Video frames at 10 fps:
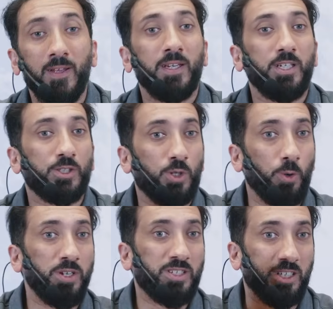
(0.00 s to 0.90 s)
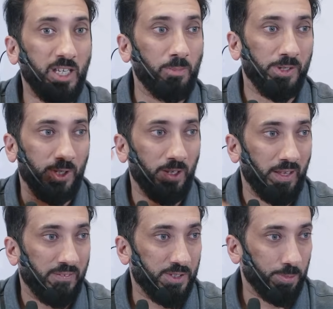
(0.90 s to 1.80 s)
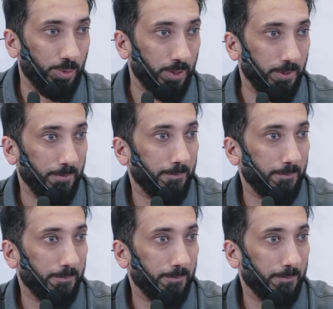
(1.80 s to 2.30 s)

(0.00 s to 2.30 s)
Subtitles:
is going to keep us on life support.